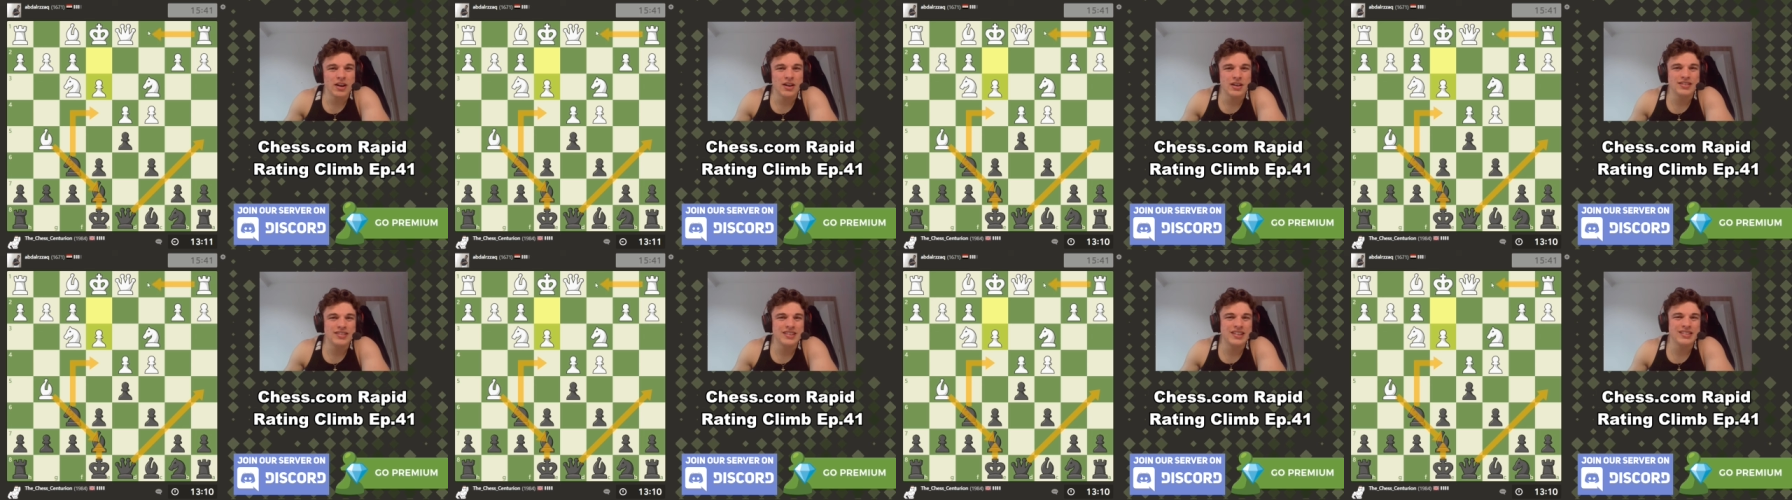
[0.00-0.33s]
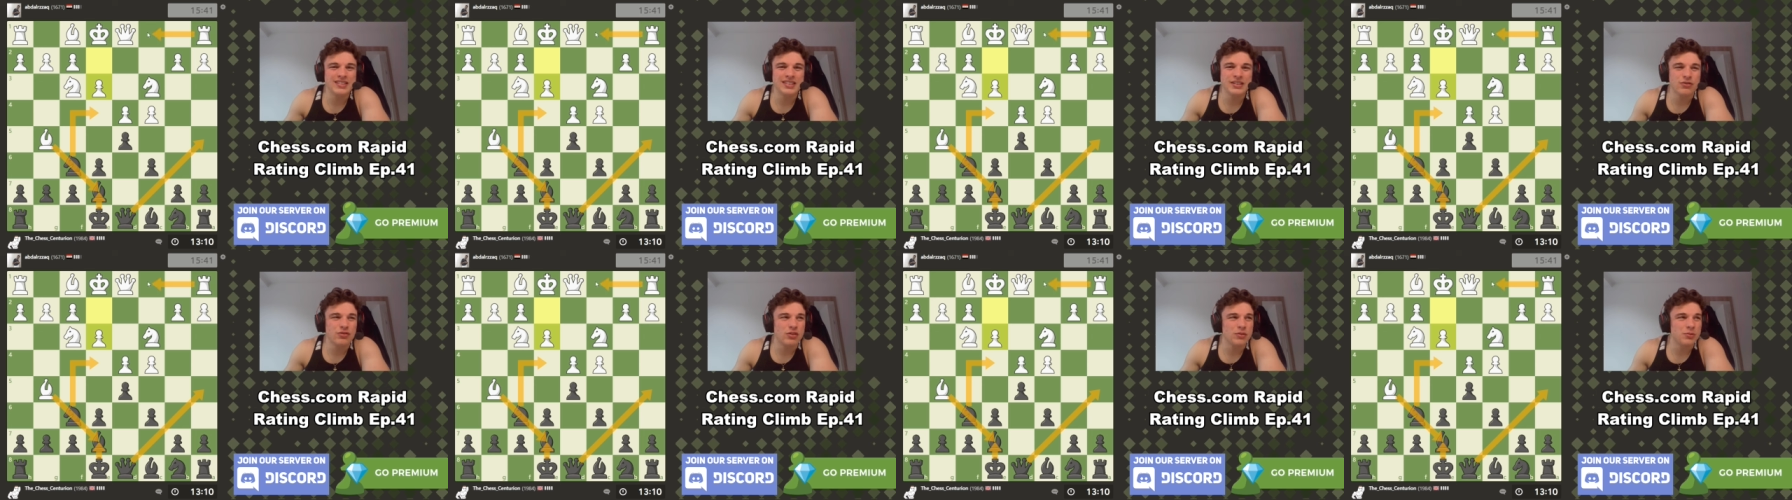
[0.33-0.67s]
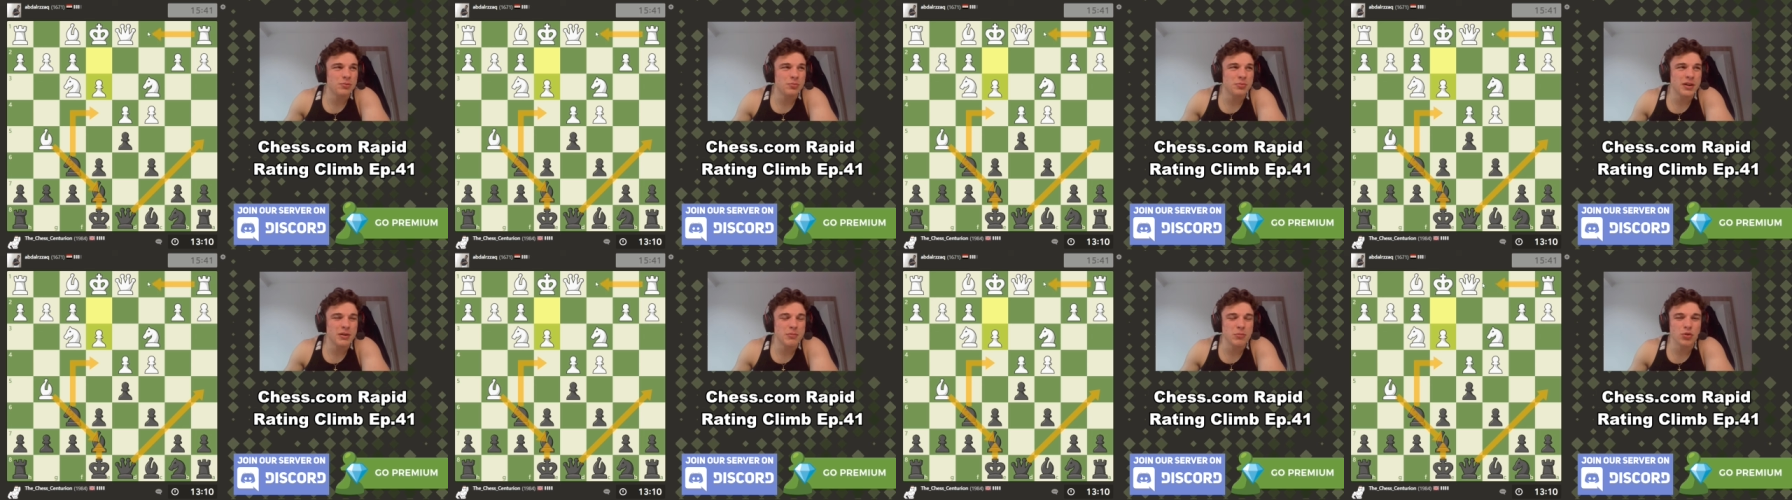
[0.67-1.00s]
It's easy for him
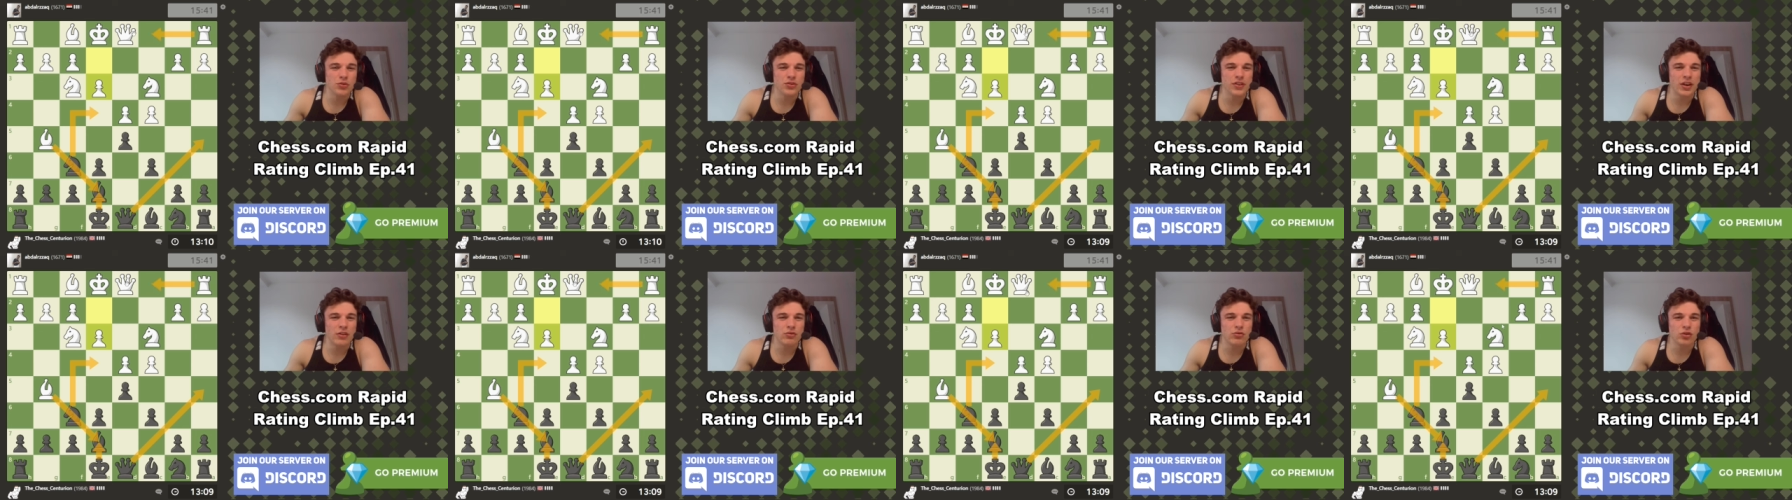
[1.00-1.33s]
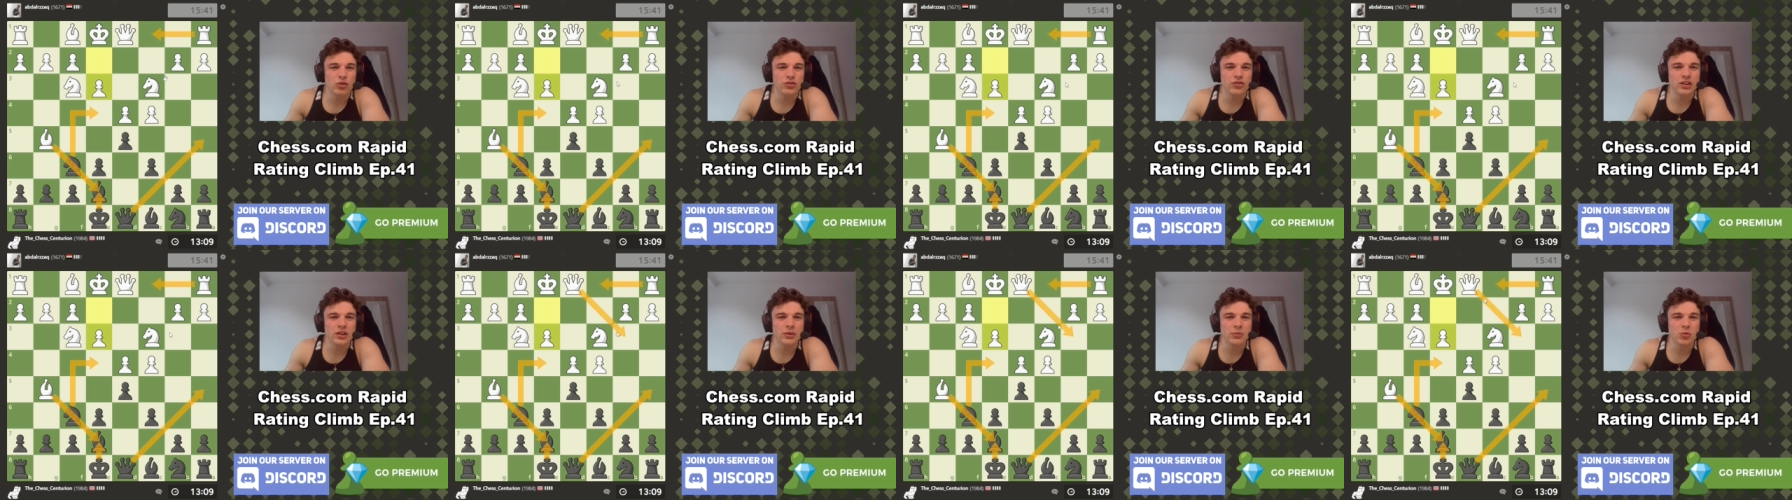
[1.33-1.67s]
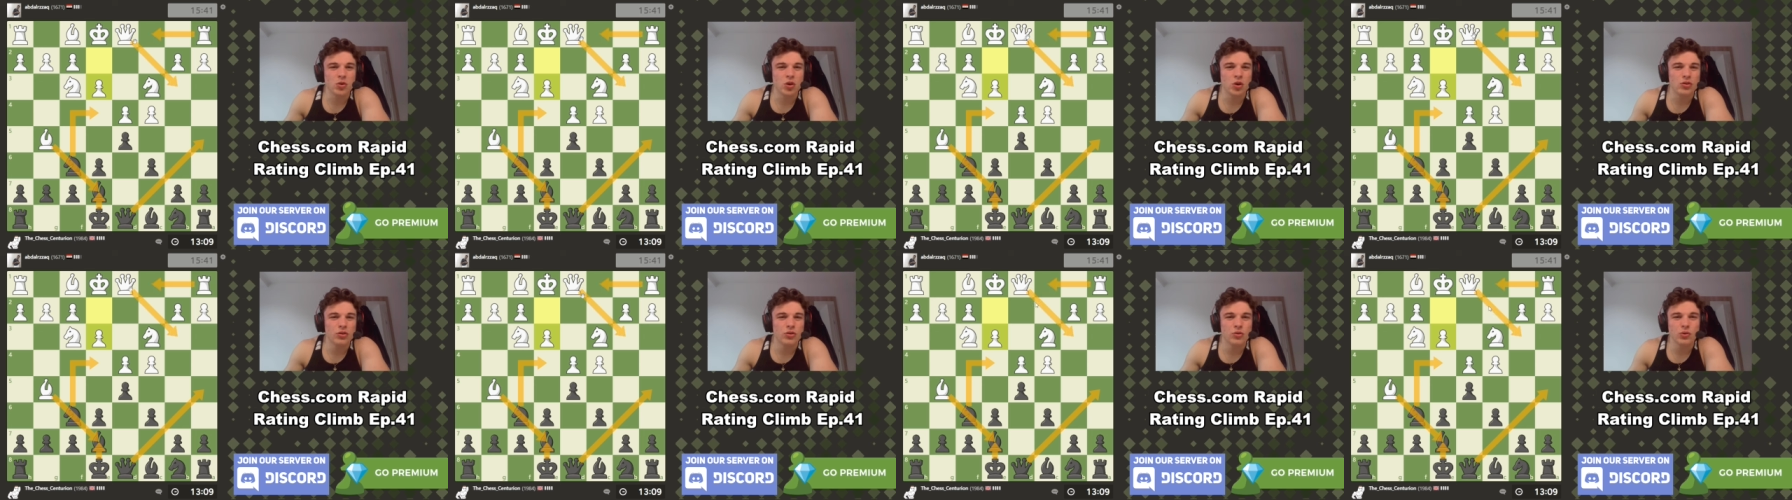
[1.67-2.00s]
to play moves like rook c
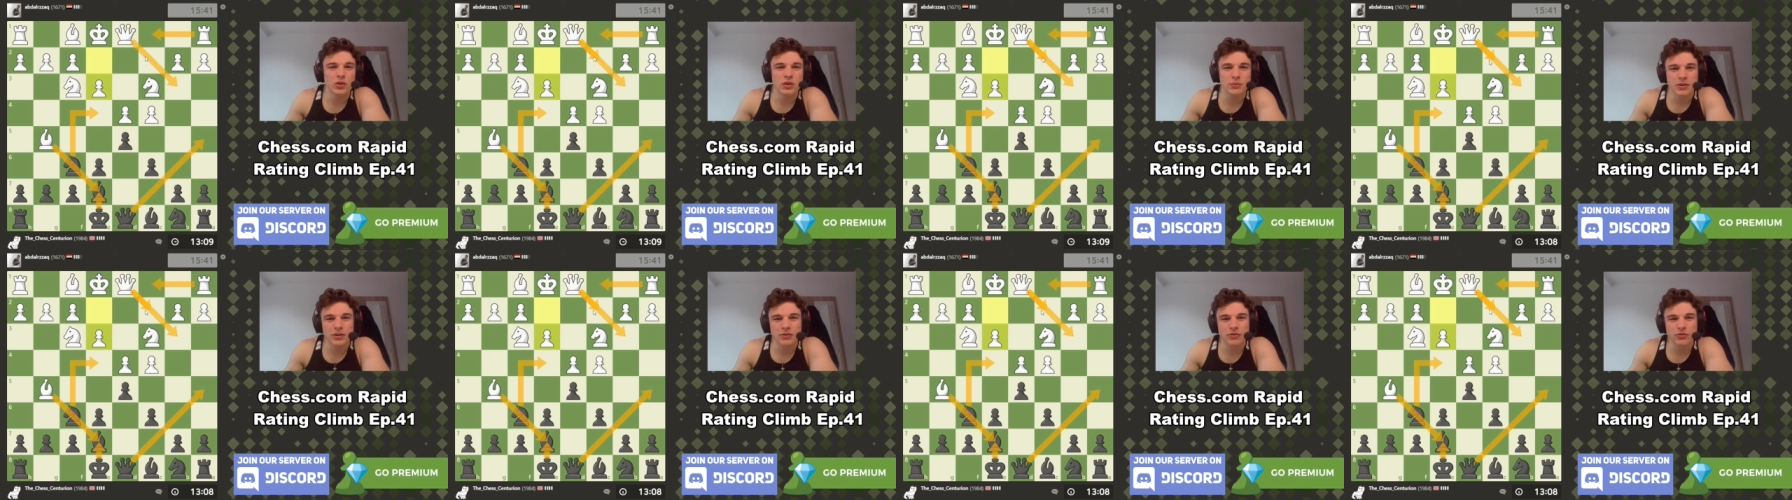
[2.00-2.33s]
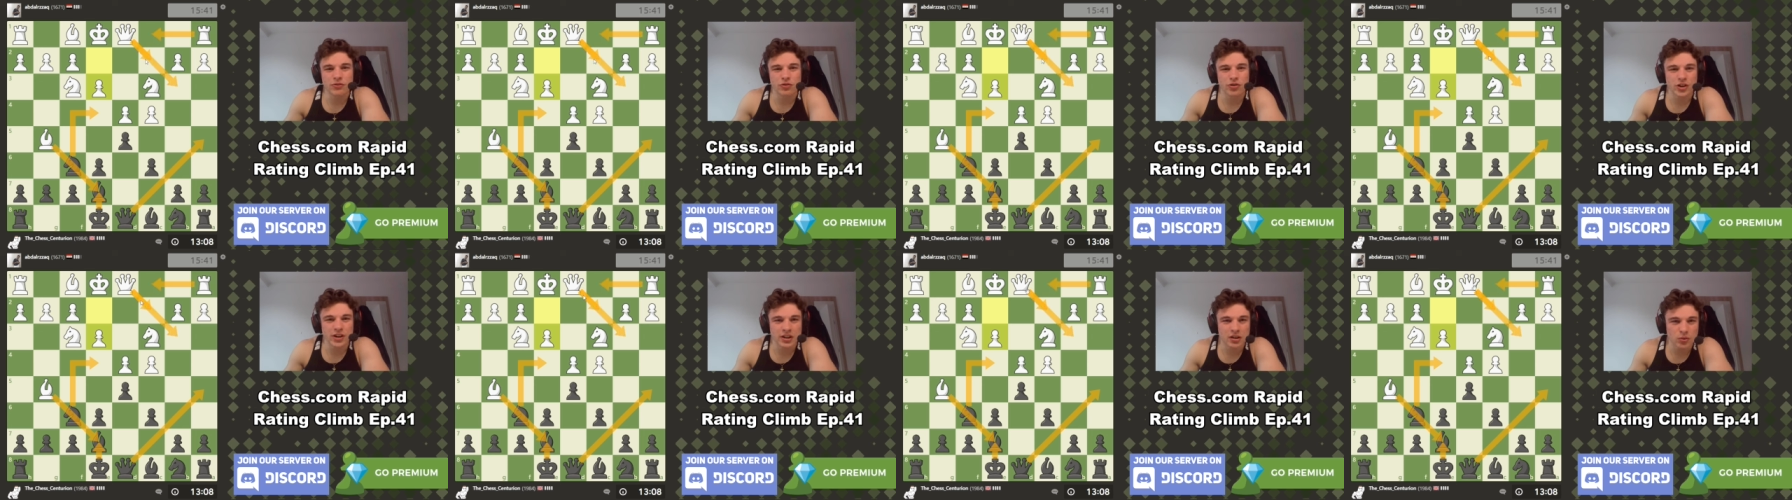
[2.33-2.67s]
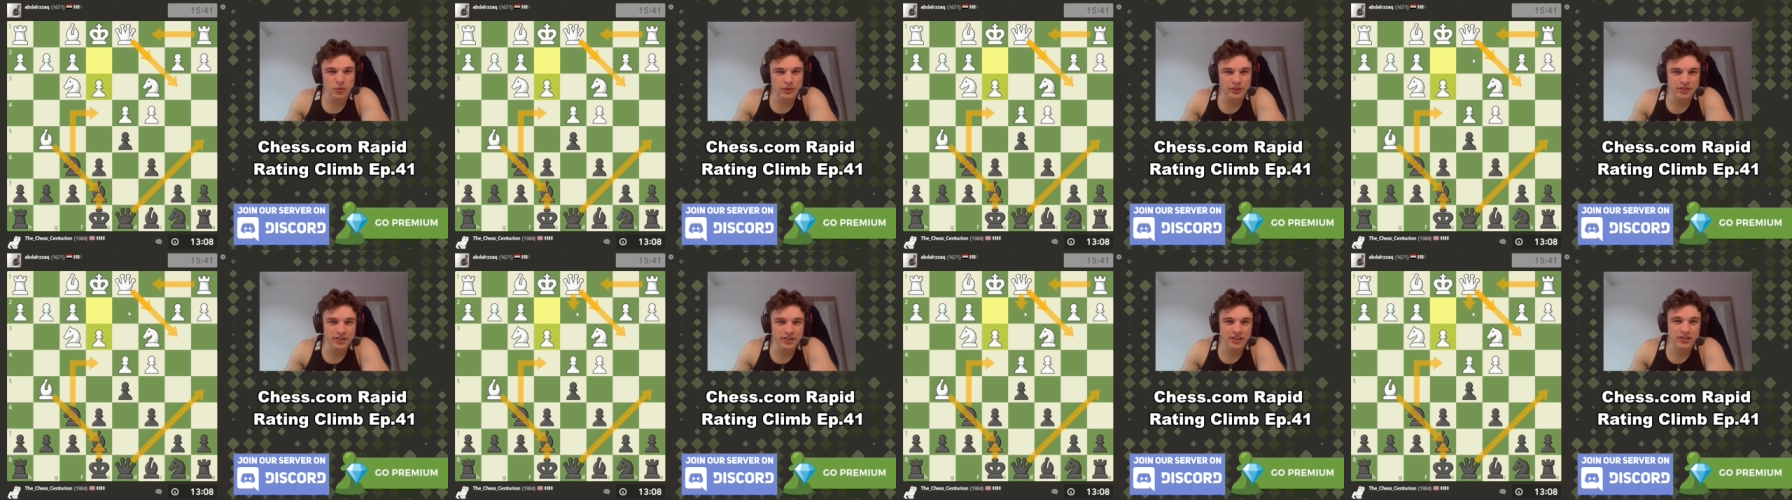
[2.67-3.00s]
one, queen b three,
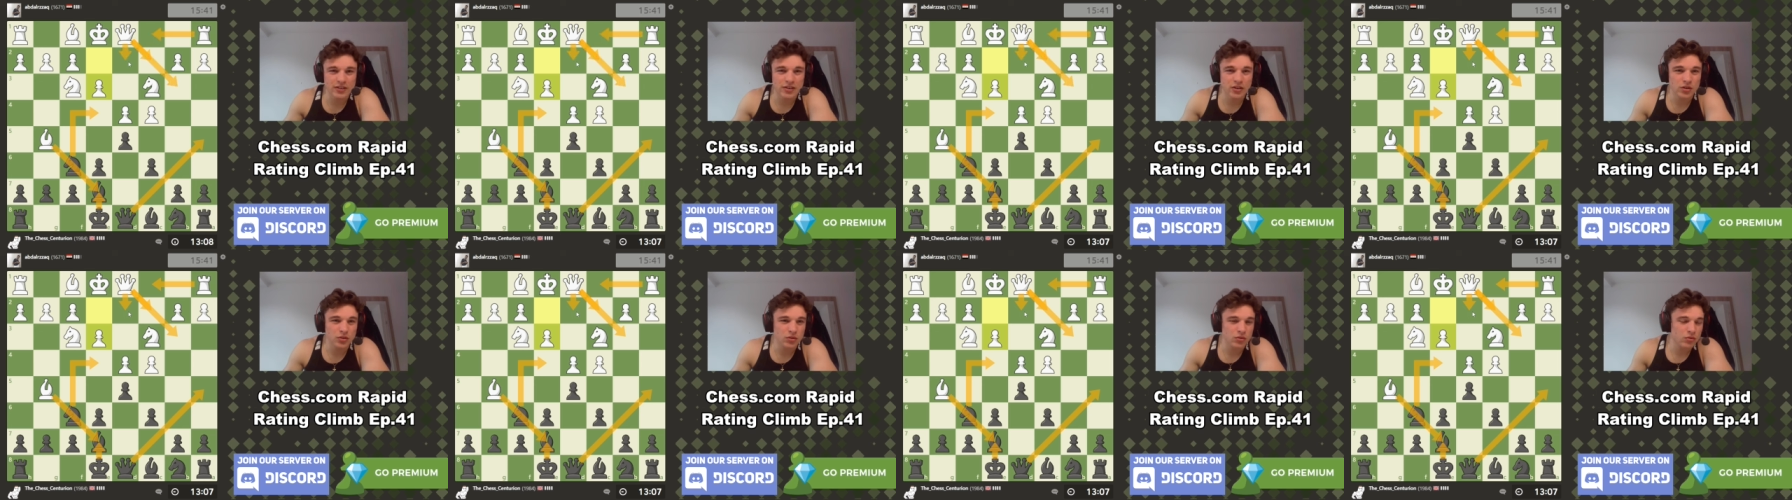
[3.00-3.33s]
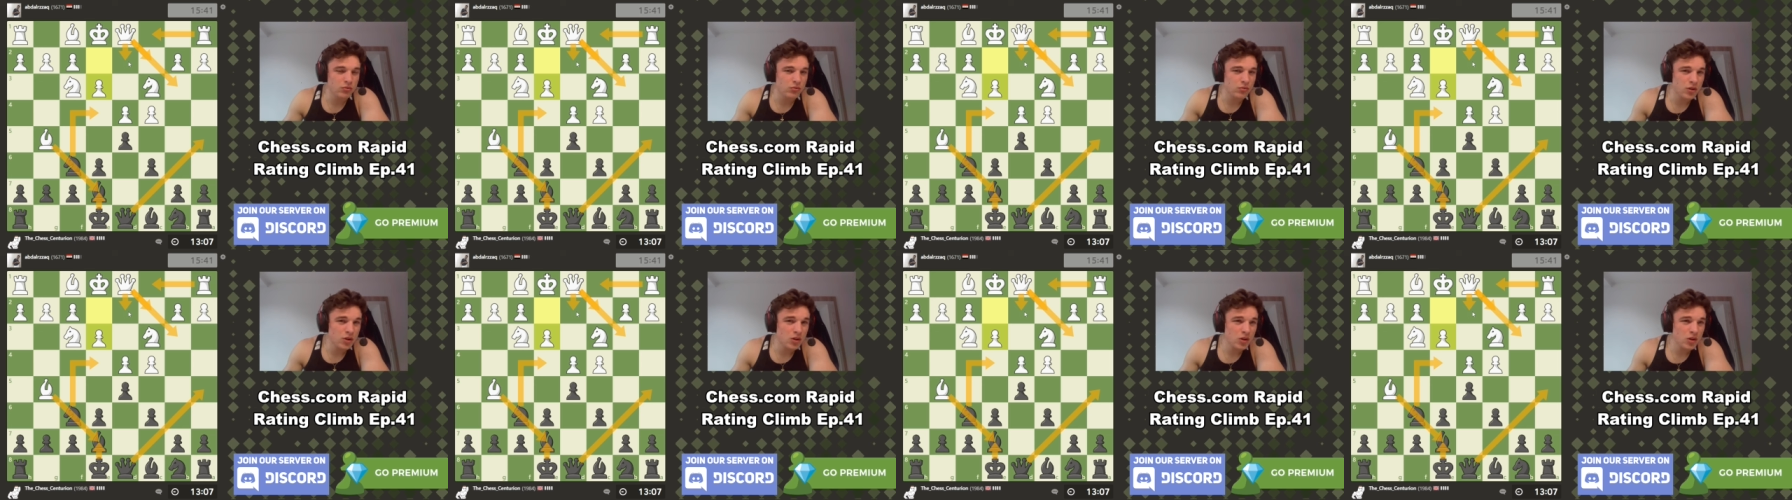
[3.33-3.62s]
queen c two,